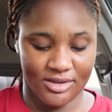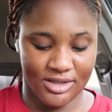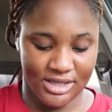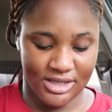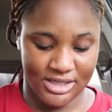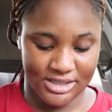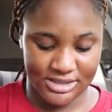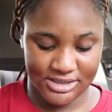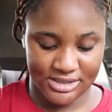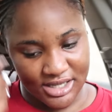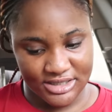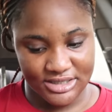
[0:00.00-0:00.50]

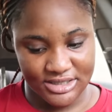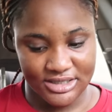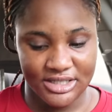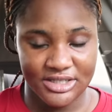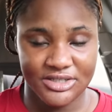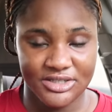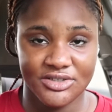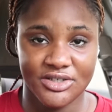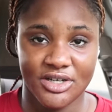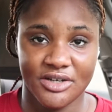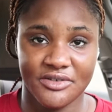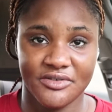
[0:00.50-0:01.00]
that I
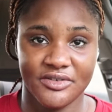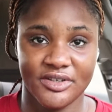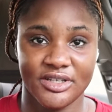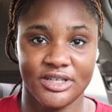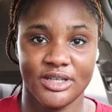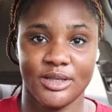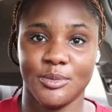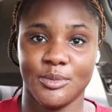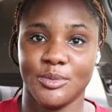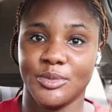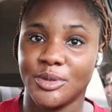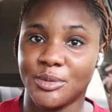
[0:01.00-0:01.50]
started driving
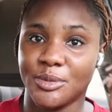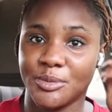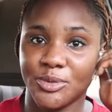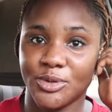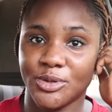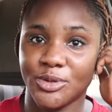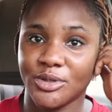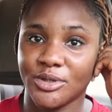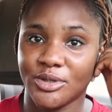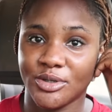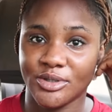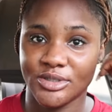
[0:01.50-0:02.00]
a bit
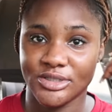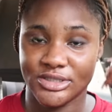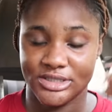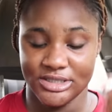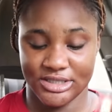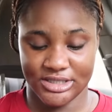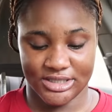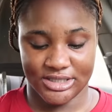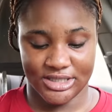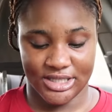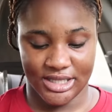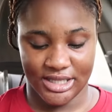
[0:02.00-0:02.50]
more
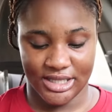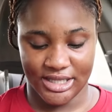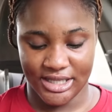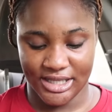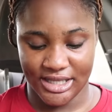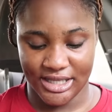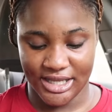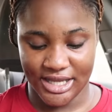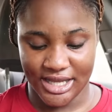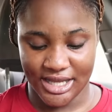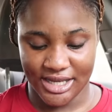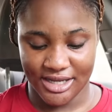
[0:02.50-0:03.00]

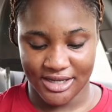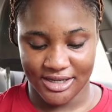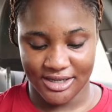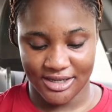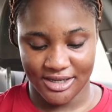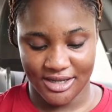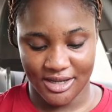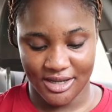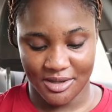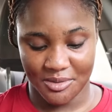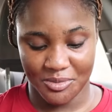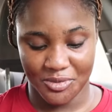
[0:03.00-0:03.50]
consistently and
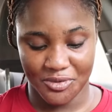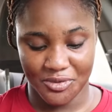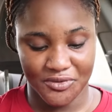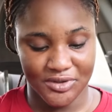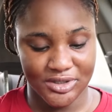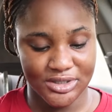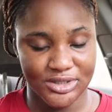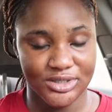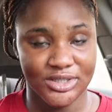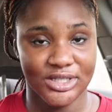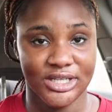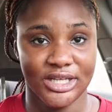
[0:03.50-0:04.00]
I'm
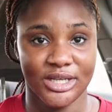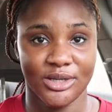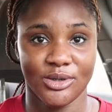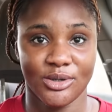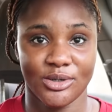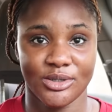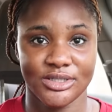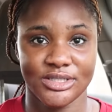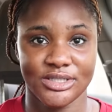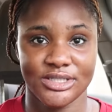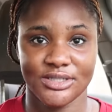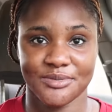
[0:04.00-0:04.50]
moving to
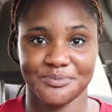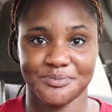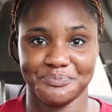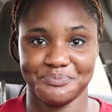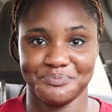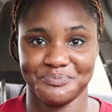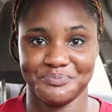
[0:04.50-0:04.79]
Lagos,